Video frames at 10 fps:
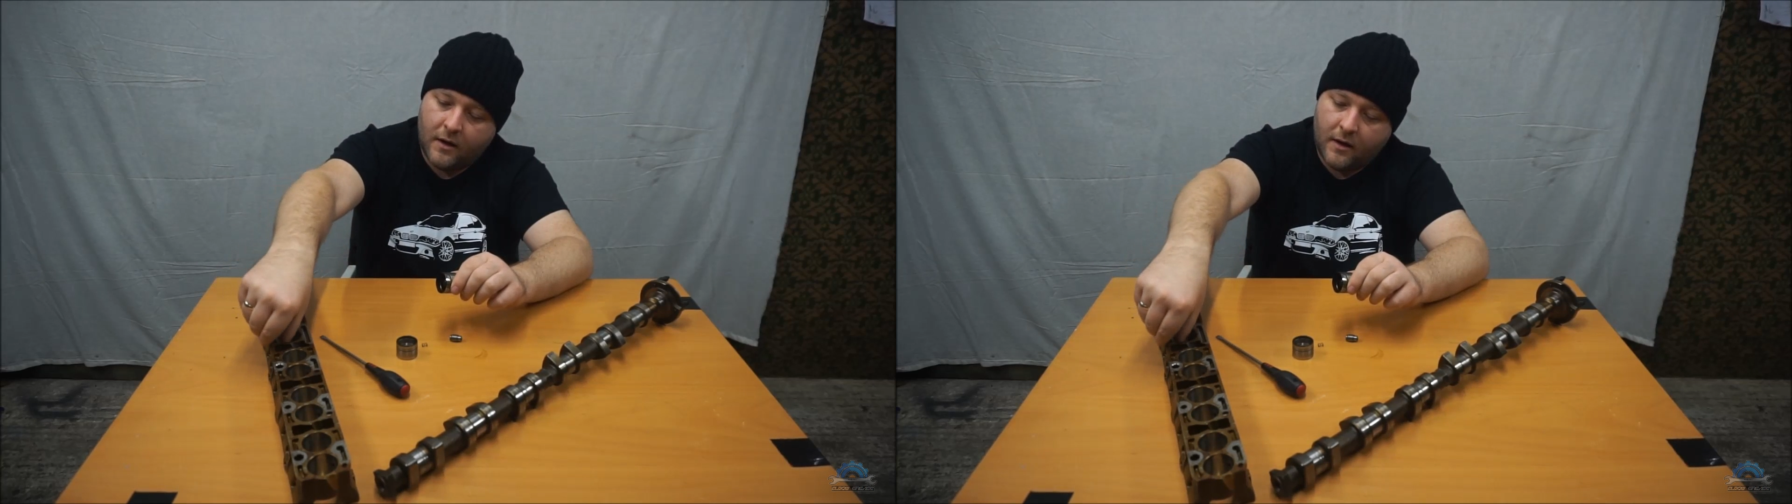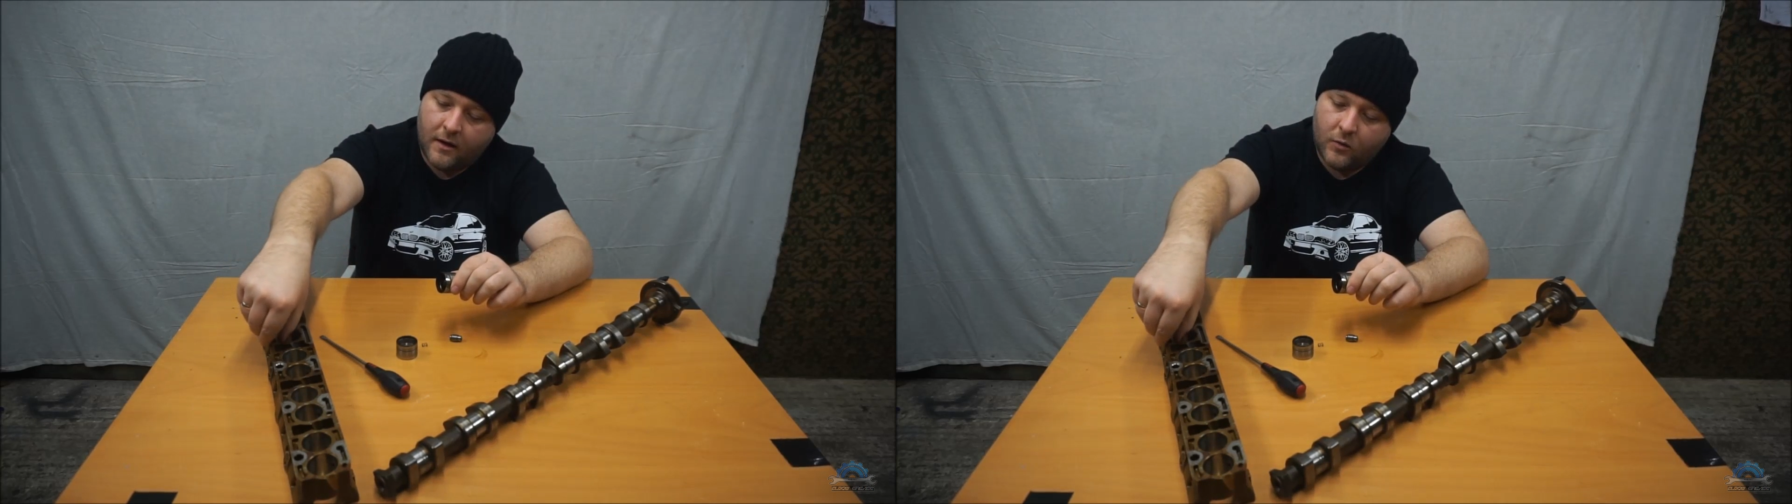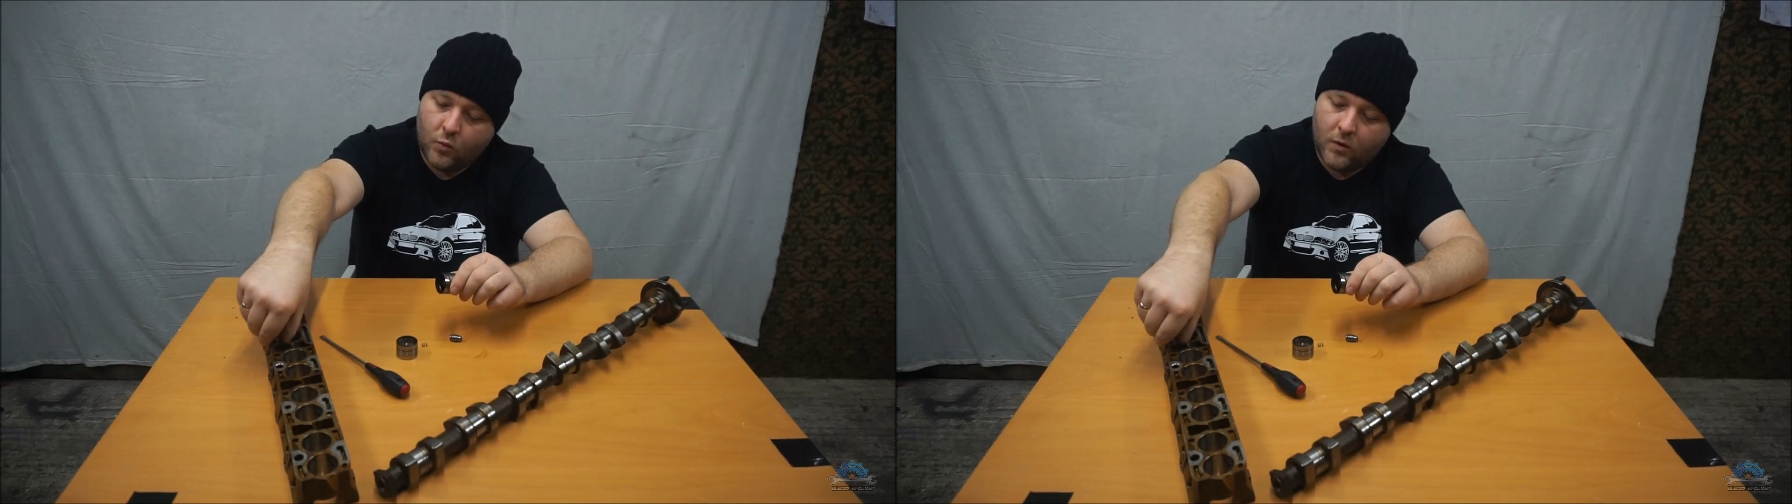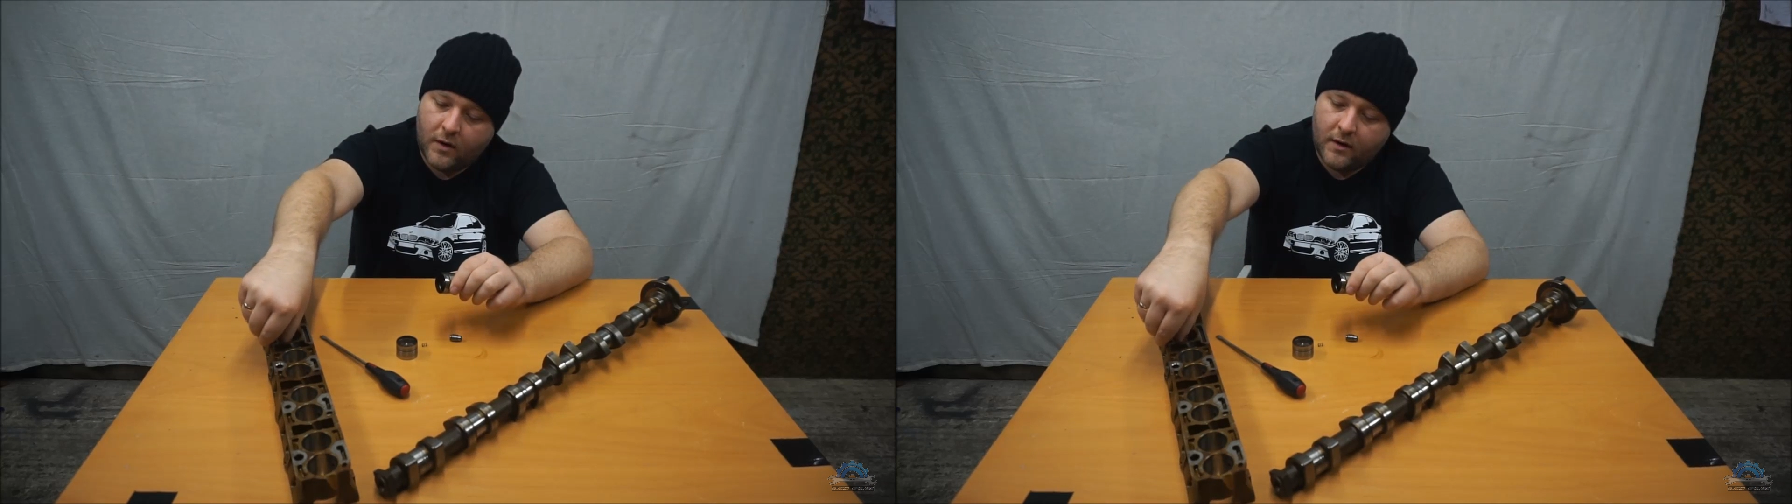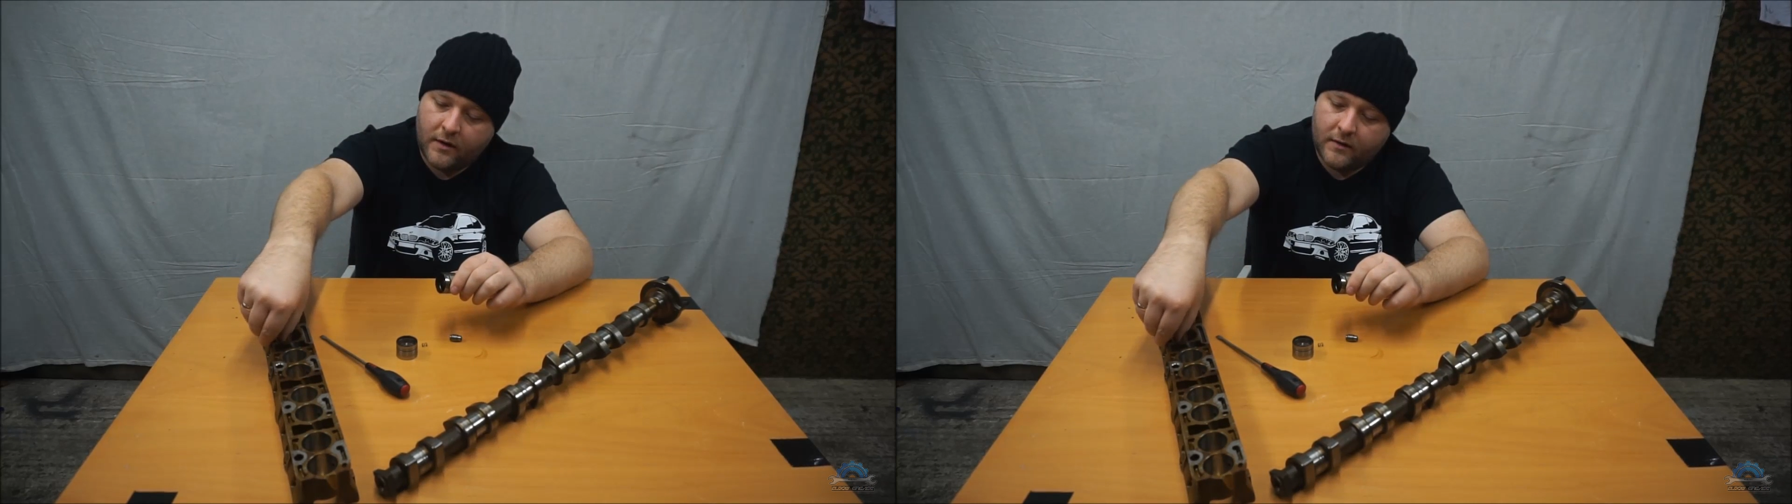and
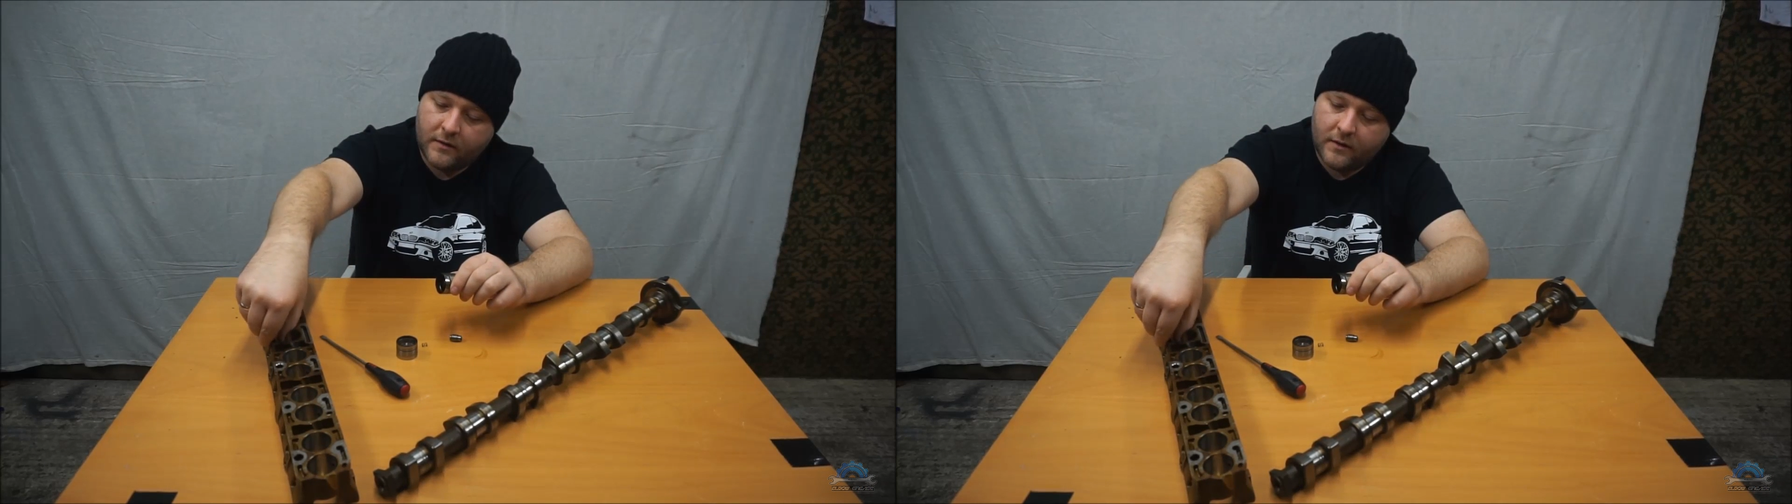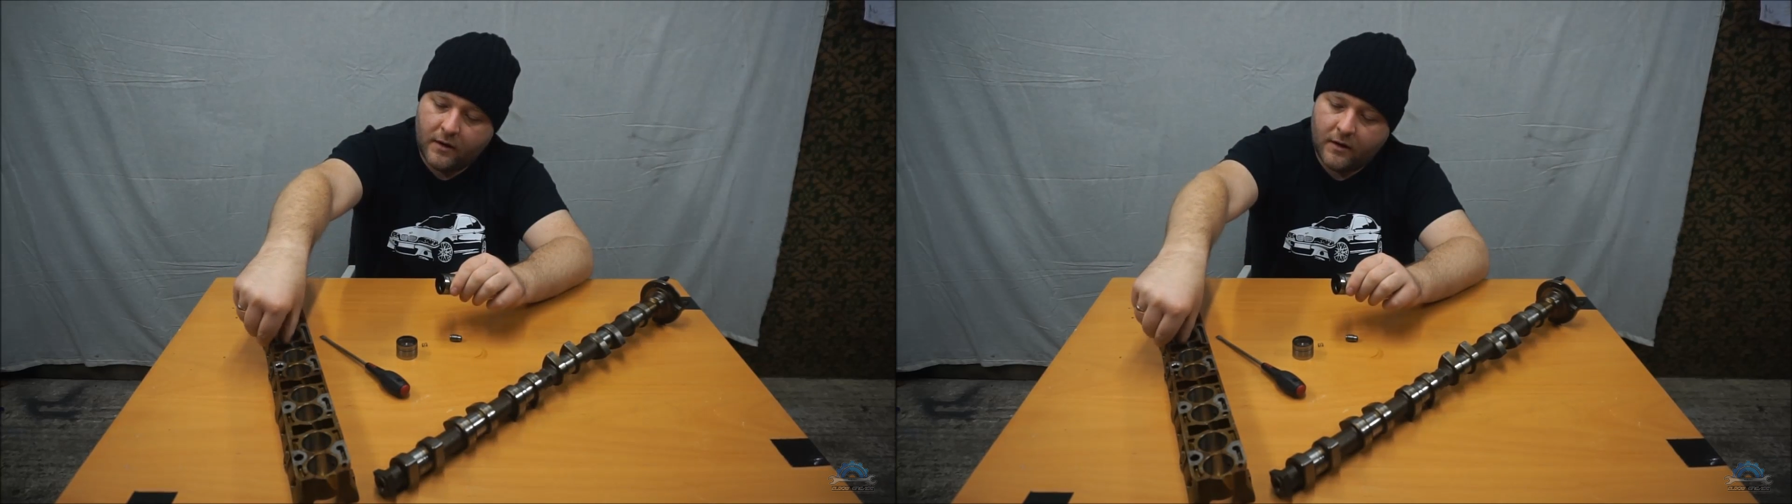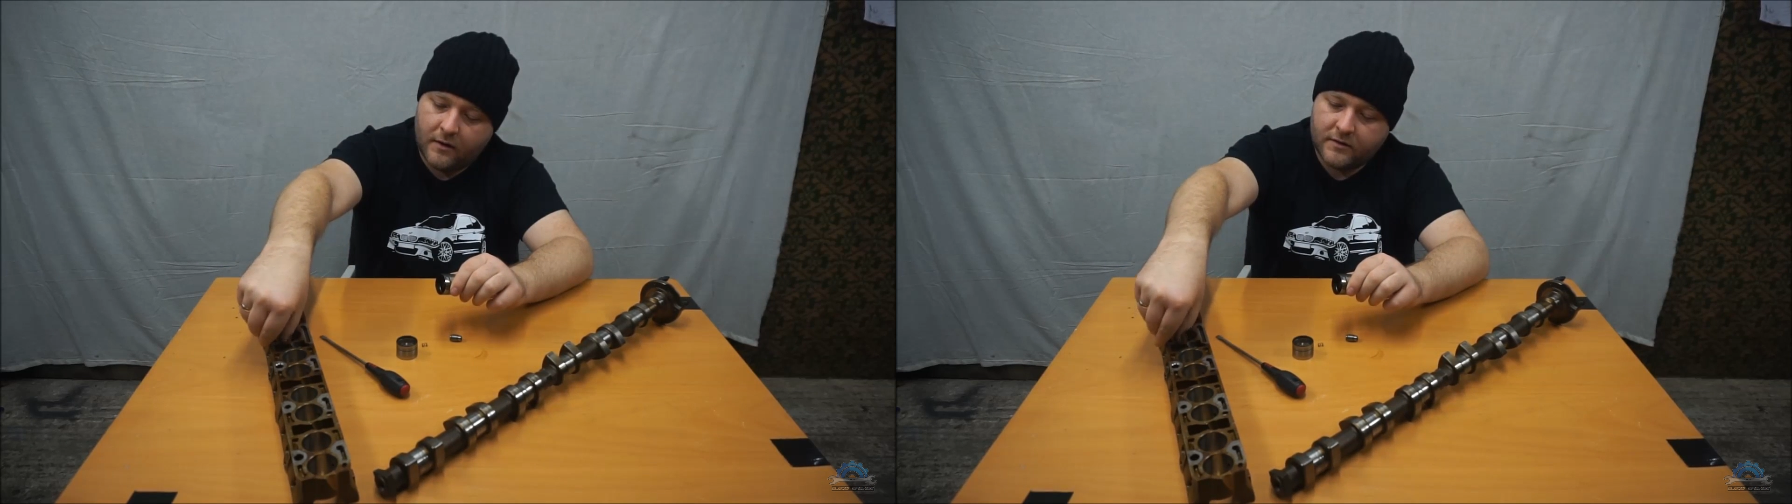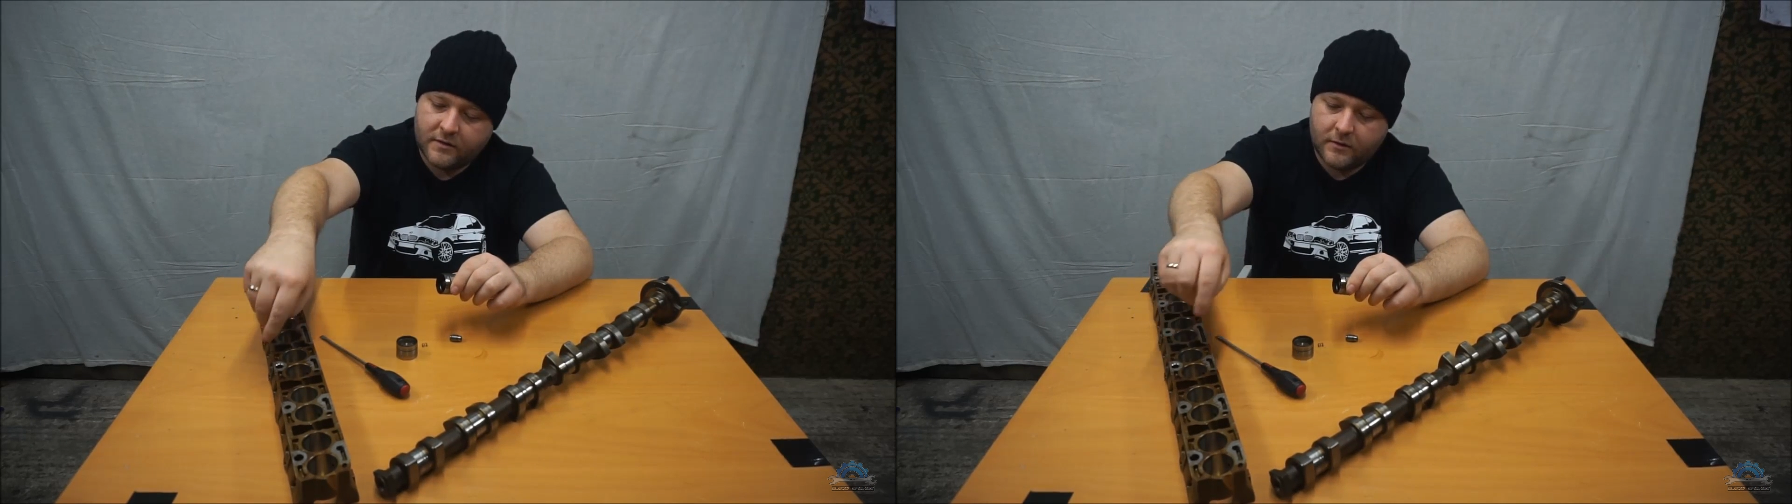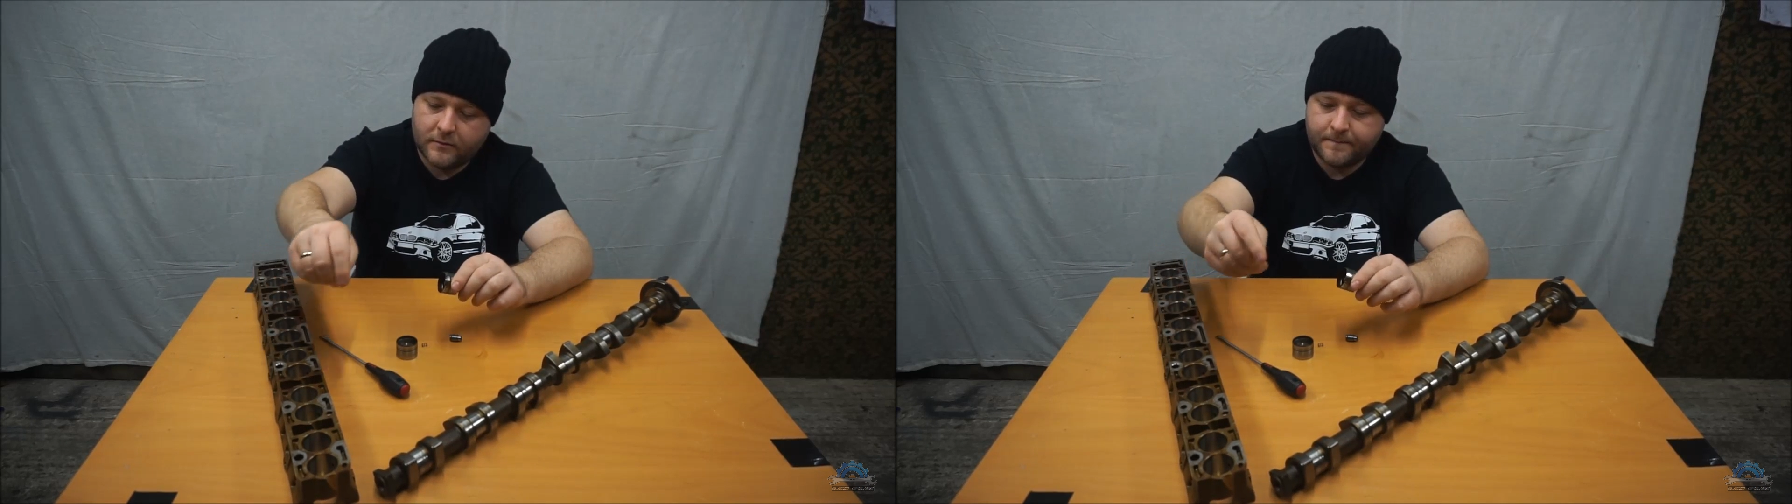wear in here,
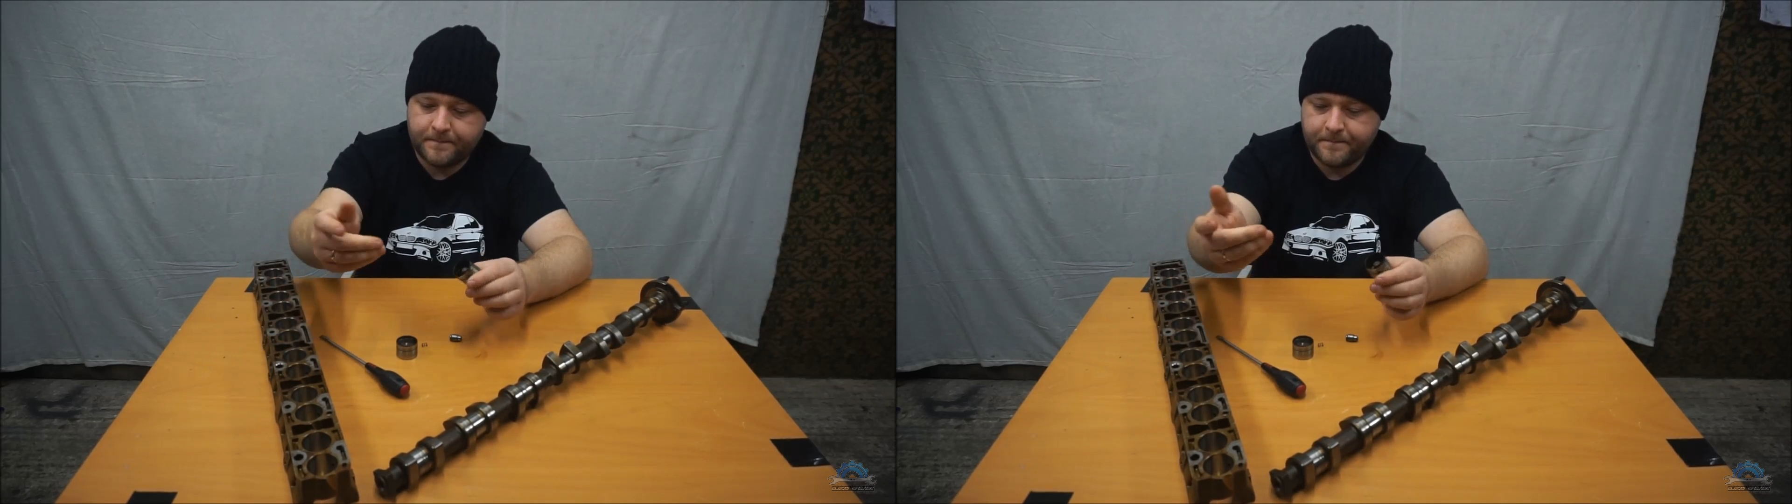so